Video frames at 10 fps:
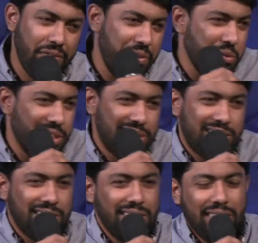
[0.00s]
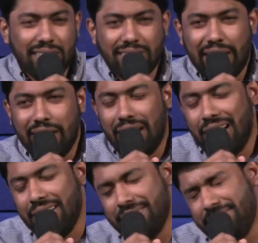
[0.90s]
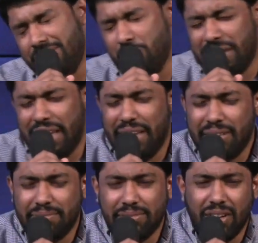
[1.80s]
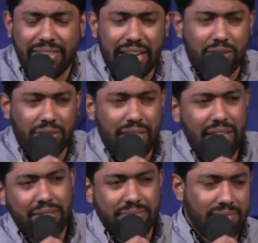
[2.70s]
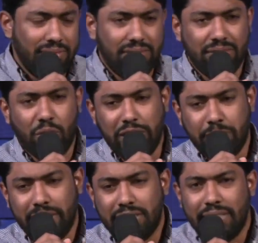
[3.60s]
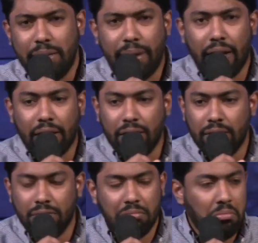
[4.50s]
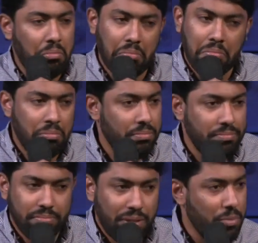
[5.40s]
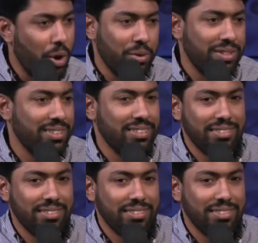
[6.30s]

If you just say, ah, it's okay, not that okay, Holy Spirit, stay back, he won't.